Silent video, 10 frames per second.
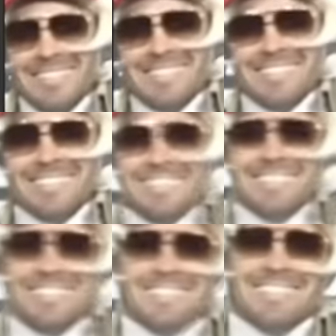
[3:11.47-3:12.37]

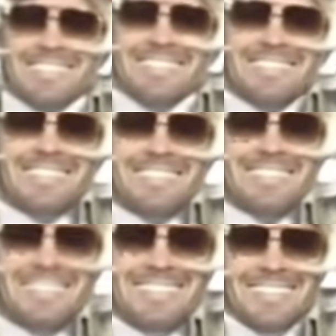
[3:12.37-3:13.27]

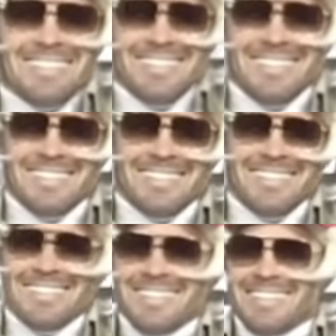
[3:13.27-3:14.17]

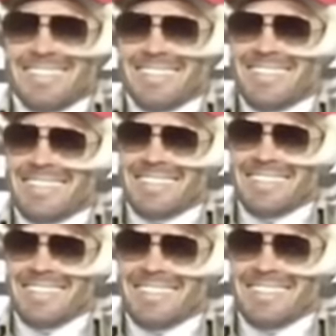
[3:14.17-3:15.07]

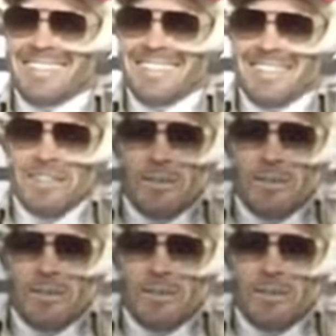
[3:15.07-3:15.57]
[no speech]